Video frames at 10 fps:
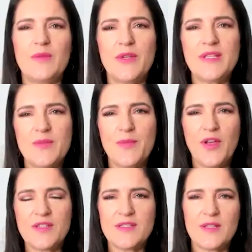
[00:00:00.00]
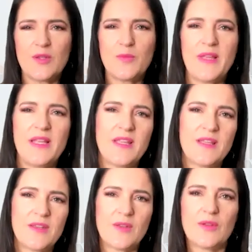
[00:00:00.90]
And what is your personal
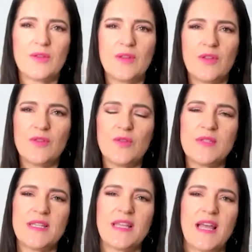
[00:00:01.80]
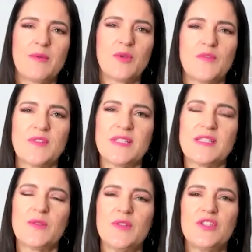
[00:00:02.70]
opinion on using carbon
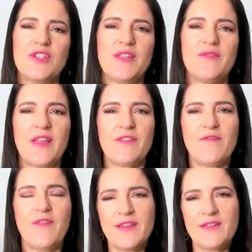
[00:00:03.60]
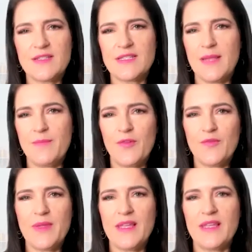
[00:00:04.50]
offsets to achieve that final step
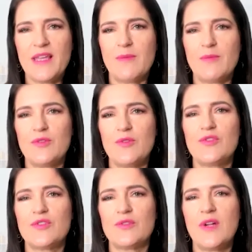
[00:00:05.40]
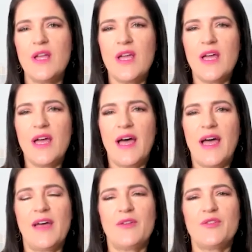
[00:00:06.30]
of being carbon neutral?
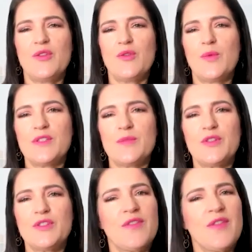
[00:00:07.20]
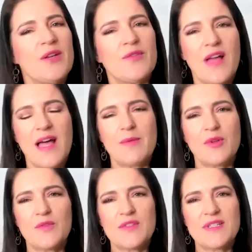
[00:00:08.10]
What do you think of
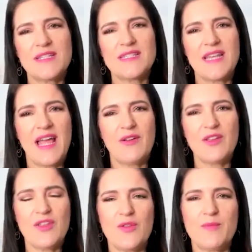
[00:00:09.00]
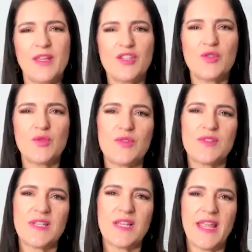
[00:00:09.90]
carbon offsets, and how can you make sure to
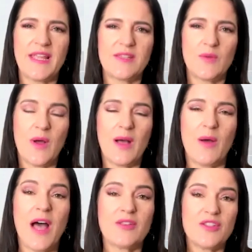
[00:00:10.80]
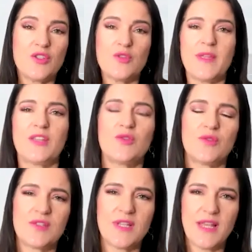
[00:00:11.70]
select, or how did you make
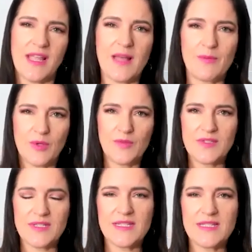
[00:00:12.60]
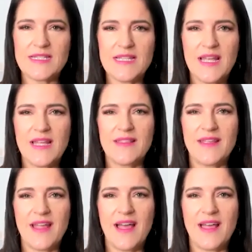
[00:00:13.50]
sure to select carbon offsets
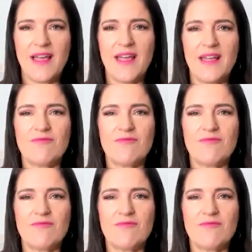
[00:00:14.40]
that are